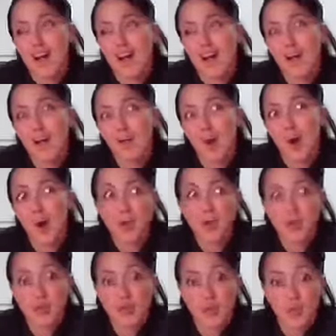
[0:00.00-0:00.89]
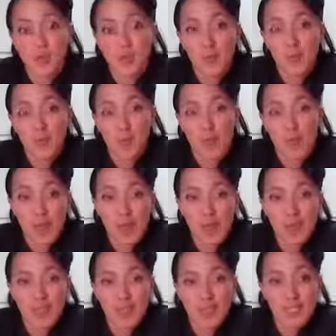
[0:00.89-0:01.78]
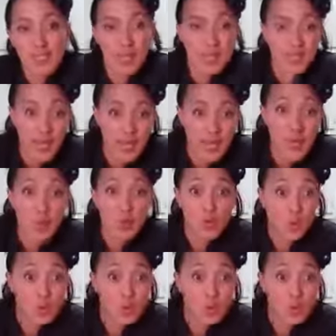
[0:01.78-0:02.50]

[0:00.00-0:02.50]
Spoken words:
all those different ways of like